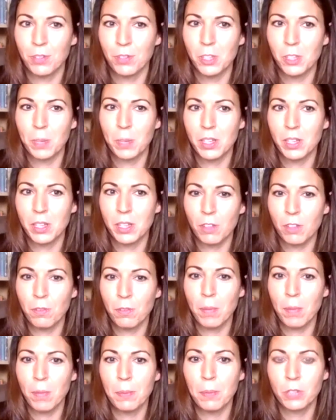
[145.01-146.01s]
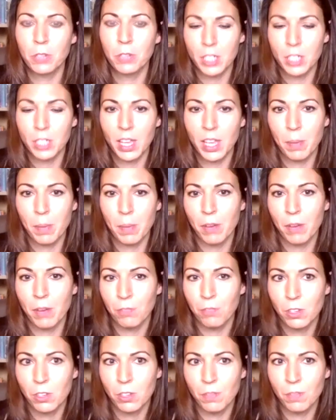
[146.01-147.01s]
Because often people just think about
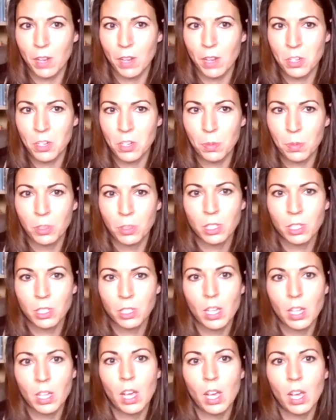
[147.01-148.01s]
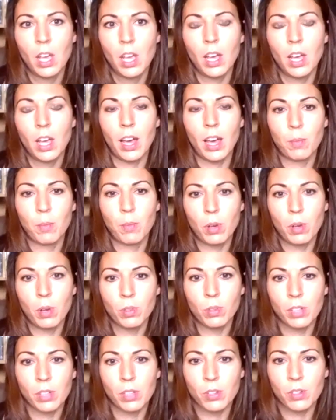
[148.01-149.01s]
fruit and vegetables. And we're
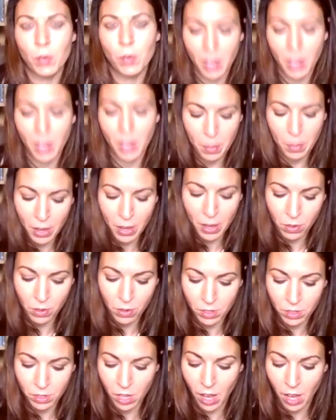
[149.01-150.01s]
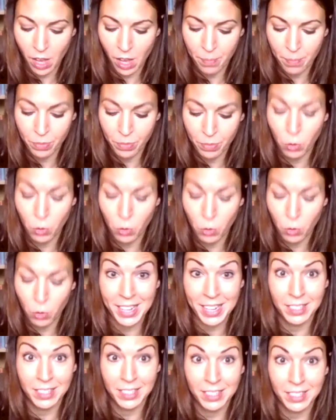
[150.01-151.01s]
also talking about
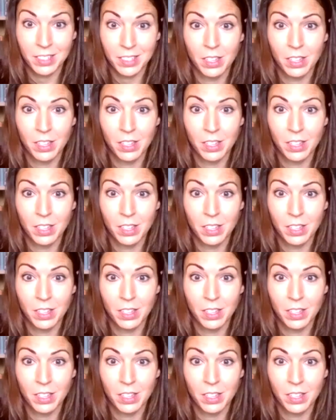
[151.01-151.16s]
grains.